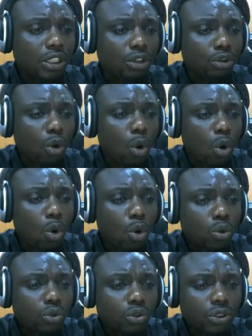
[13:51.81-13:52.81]

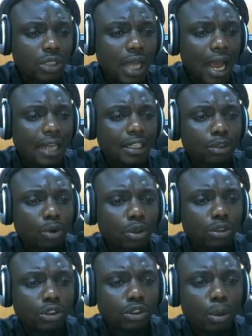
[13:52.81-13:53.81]
rows and the what?
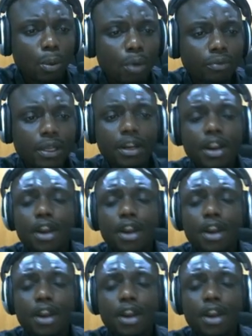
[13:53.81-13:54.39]
Sum of them.